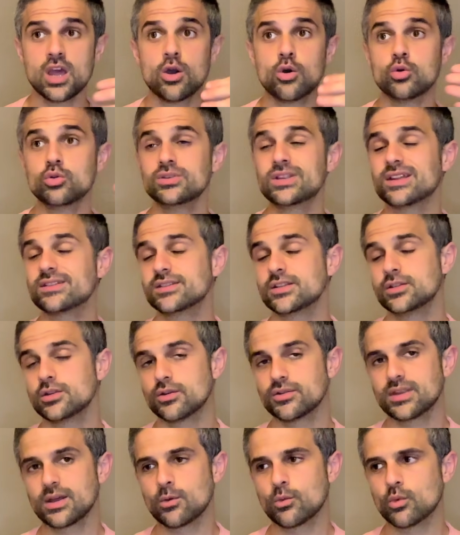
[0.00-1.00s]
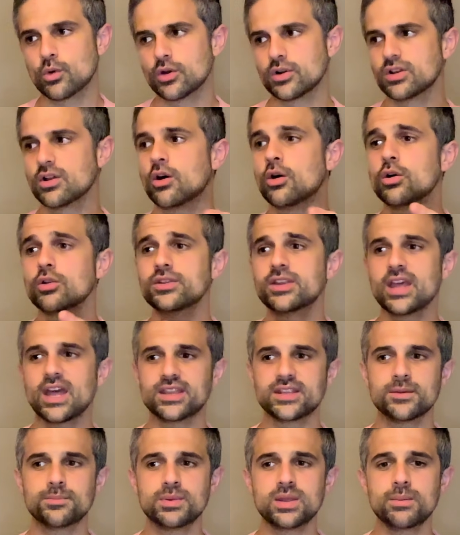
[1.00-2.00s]
who doesn't know that word. All the
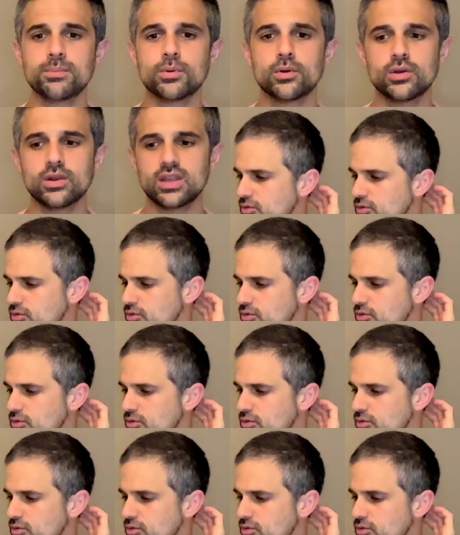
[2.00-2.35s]
other people